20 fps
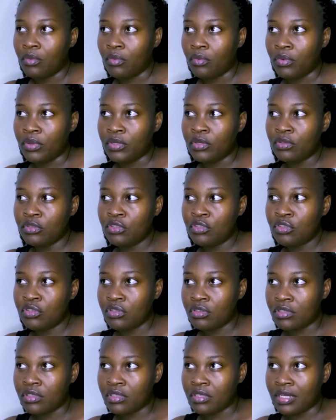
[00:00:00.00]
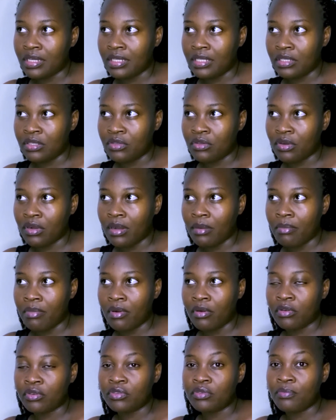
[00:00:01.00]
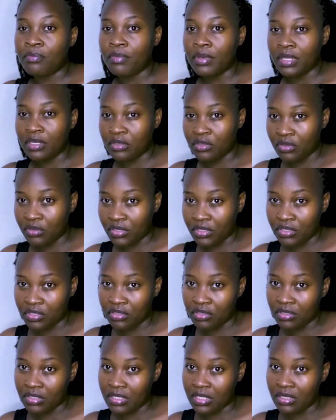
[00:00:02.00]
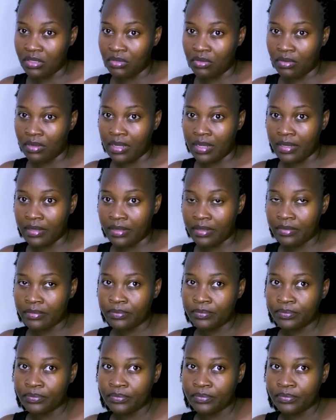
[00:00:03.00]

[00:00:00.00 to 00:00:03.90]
We don't usually talk about mental issues in Uganda.